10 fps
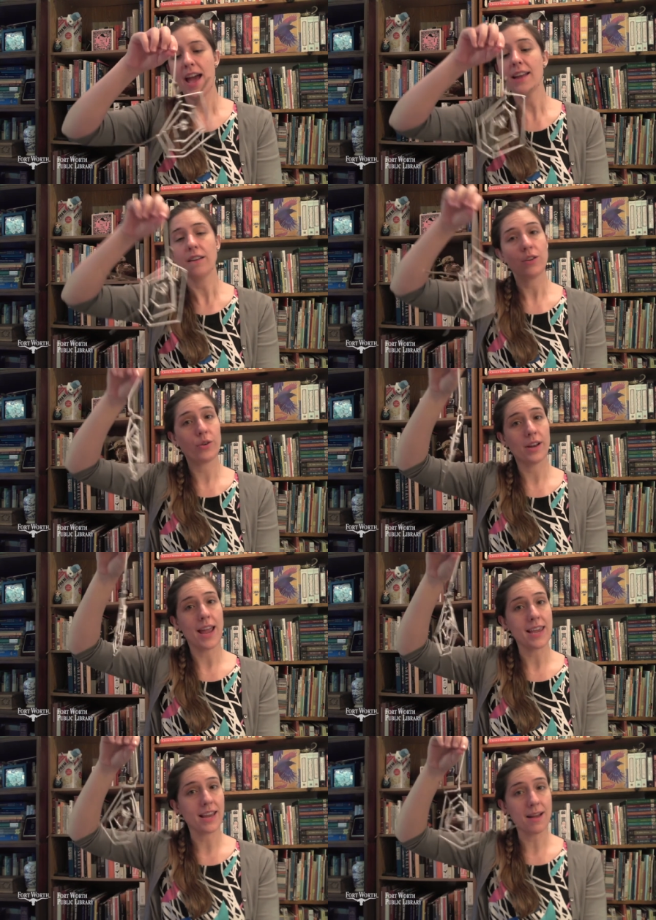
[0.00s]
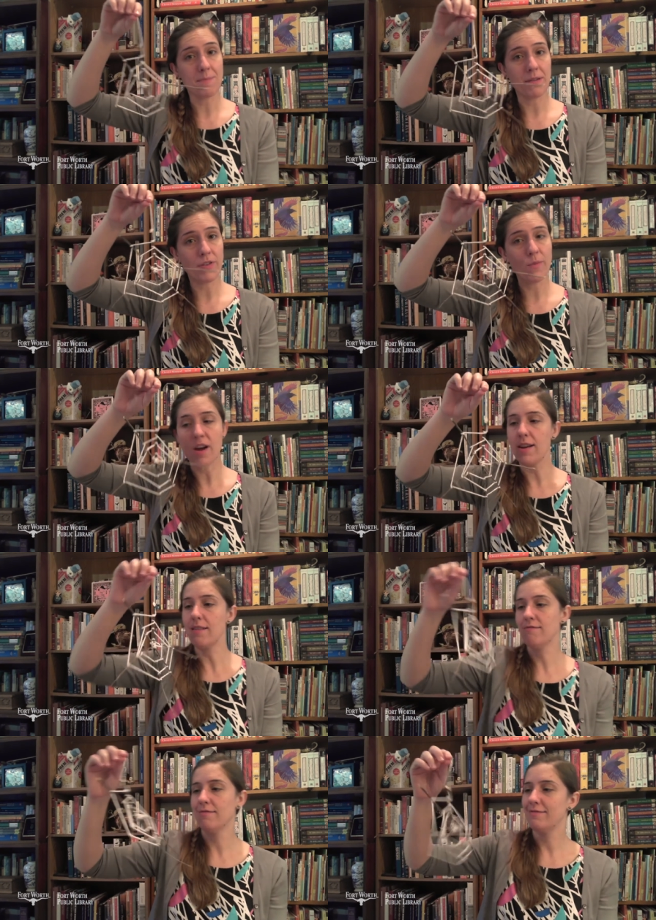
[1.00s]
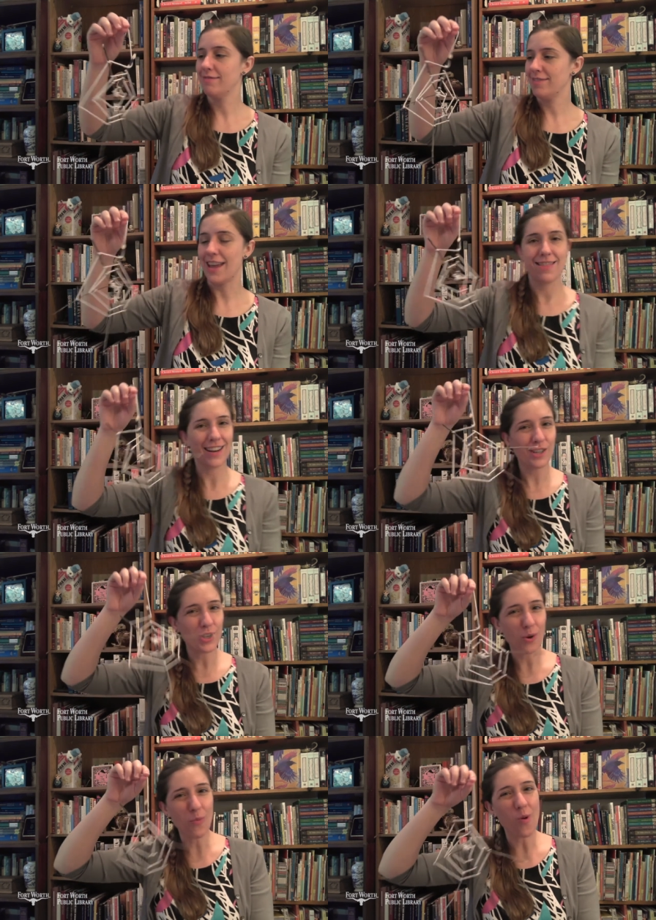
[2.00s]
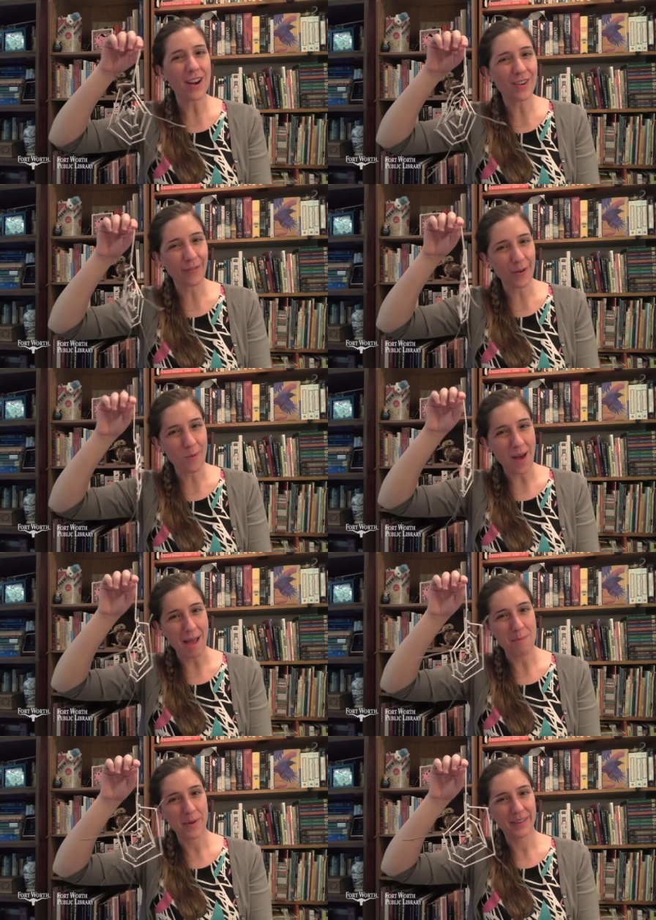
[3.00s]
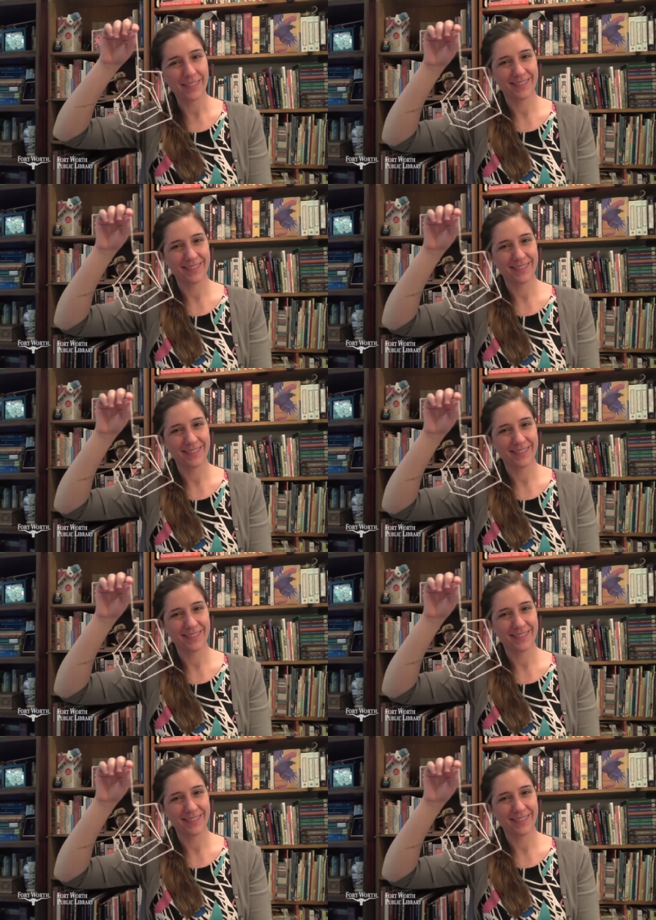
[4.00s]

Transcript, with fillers: And you could hang it up if you wanted. And there's your wonderful web.